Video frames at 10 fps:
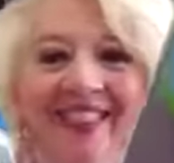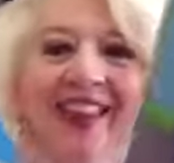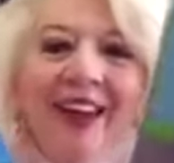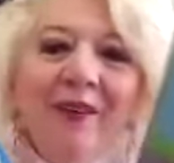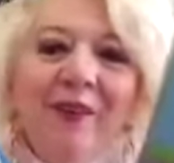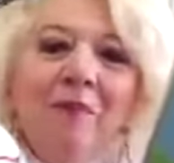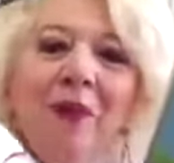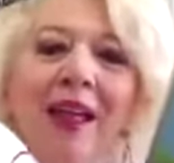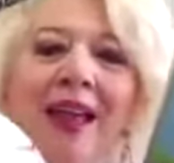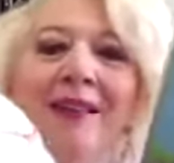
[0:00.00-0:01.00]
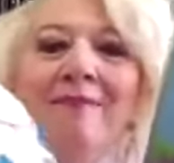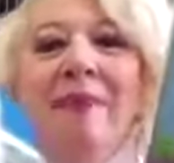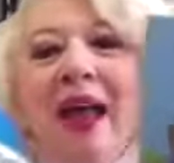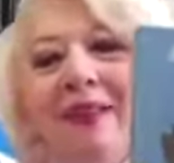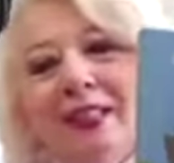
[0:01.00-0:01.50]
They were playing,
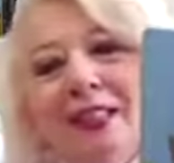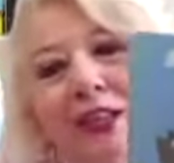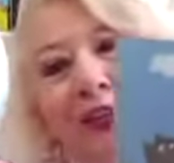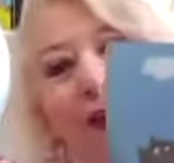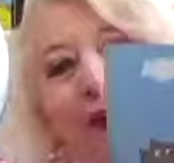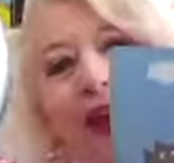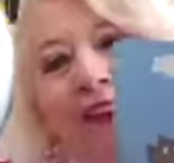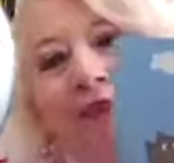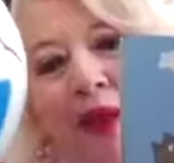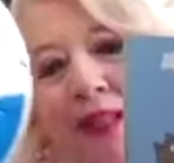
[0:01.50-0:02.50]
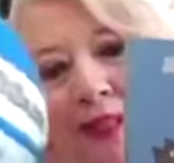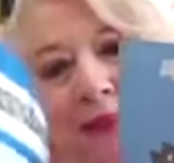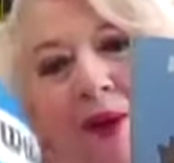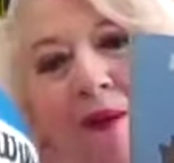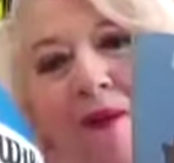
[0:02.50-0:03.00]
this is a UNF
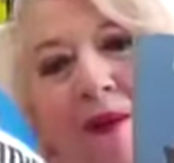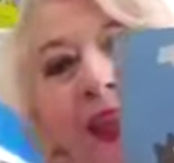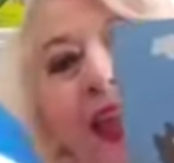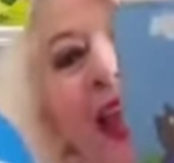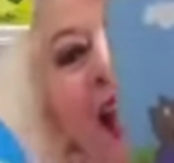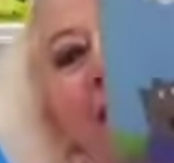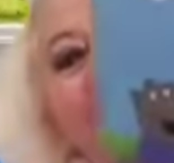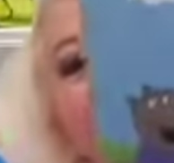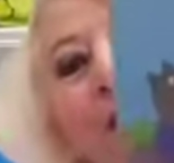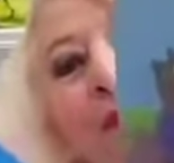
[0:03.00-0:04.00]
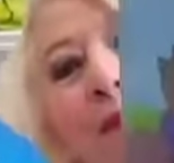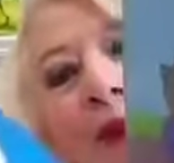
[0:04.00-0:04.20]
basketball, and they were